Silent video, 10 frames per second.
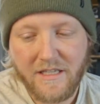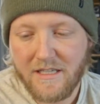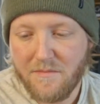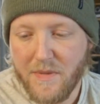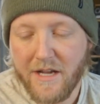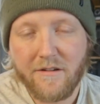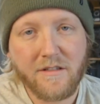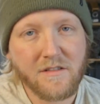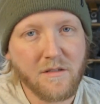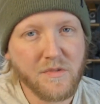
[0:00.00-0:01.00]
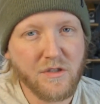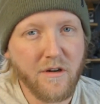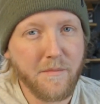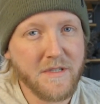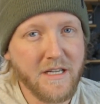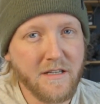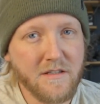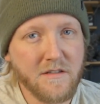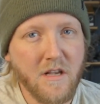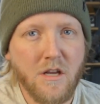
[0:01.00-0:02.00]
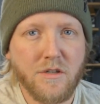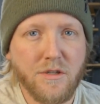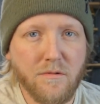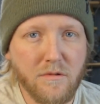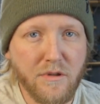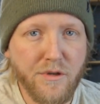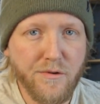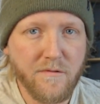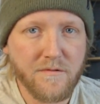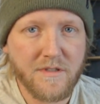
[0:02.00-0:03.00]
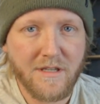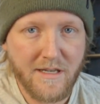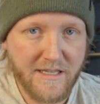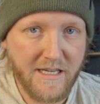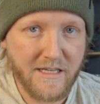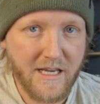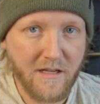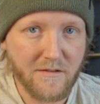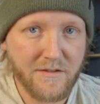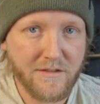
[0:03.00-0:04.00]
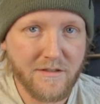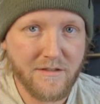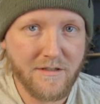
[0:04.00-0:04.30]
it's better in some circumstances to lose details.